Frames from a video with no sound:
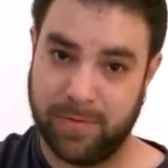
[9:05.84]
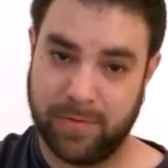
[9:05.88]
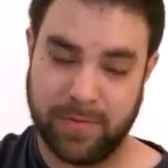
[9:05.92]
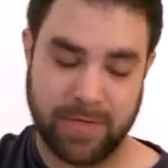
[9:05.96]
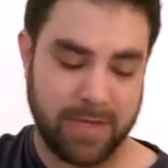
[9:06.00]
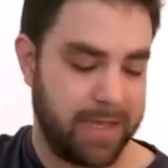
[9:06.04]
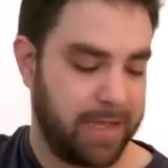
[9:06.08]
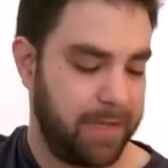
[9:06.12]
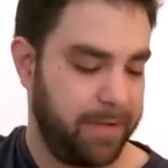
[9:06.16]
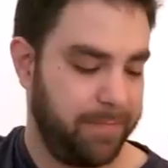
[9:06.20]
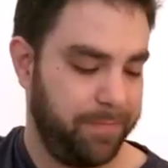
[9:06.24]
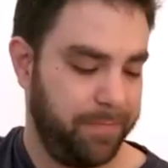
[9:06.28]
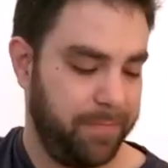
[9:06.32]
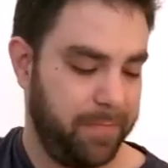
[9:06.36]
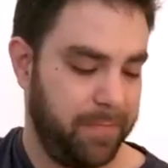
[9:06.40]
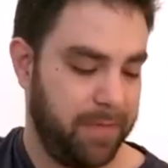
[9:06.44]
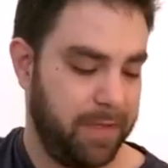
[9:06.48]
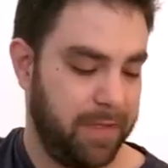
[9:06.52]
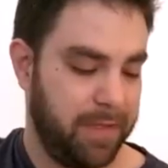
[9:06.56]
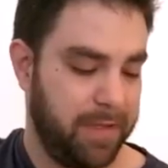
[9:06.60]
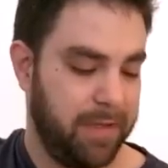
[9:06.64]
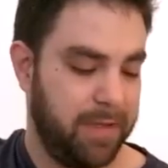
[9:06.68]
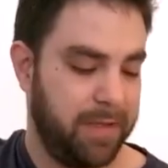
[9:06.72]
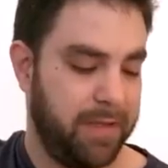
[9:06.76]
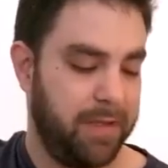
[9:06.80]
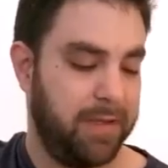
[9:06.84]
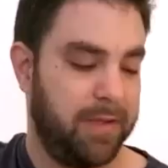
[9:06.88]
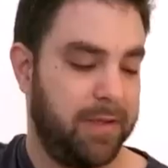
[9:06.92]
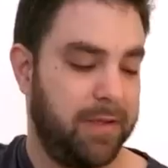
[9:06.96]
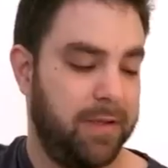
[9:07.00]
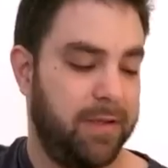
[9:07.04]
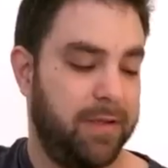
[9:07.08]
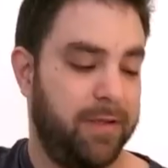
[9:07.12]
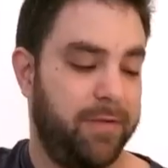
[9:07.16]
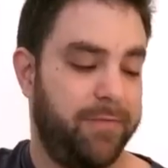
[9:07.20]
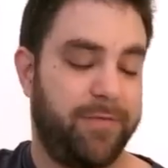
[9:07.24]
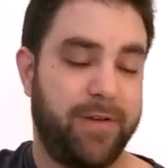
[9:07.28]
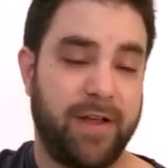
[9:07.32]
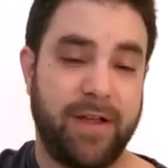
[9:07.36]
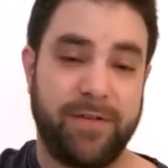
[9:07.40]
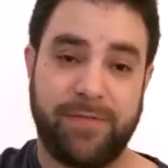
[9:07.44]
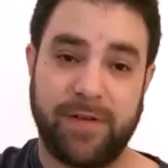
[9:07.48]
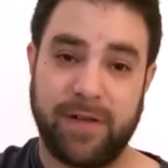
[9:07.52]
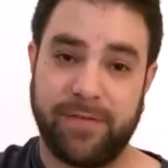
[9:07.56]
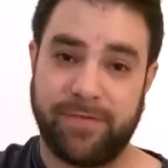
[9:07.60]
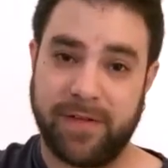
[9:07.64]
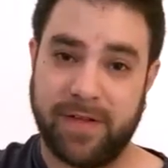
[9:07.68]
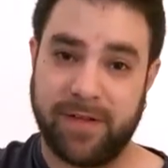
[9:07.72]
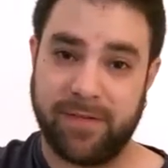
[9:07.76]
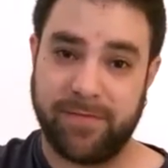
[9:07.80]
Okay, five,
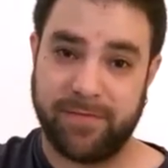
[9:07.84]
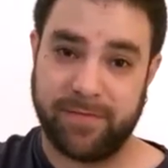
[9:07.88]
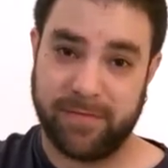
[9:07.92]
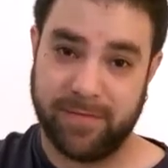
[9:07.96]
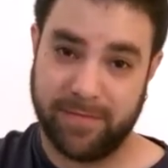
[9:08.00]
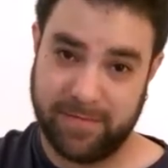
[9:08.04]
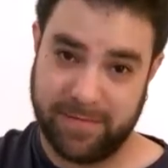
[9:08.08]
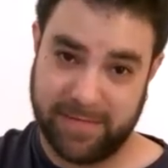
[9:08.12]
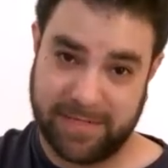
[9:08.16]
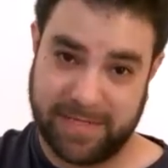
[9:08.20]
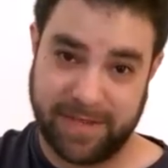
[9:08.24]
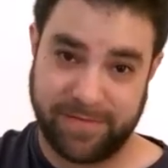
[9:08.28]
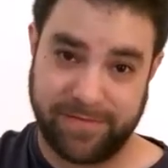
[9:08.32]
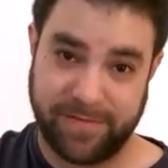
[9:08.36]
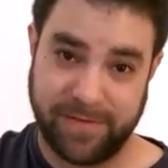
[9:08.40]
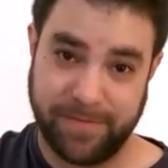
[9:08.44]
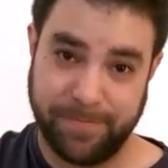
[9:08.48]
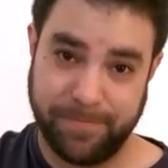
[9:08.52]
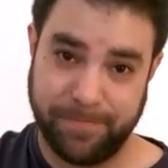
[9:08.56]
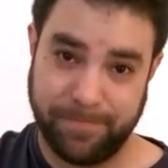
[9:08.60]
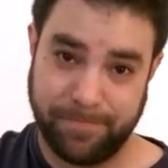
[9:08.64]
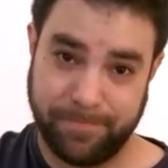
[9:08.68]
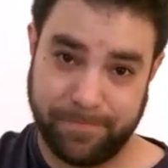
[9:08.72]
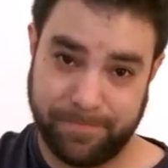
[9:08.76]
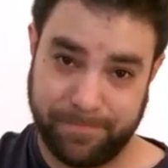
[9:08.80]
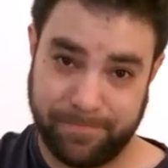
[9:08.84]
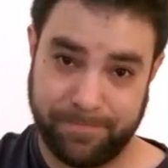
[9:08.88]
five, five, seven,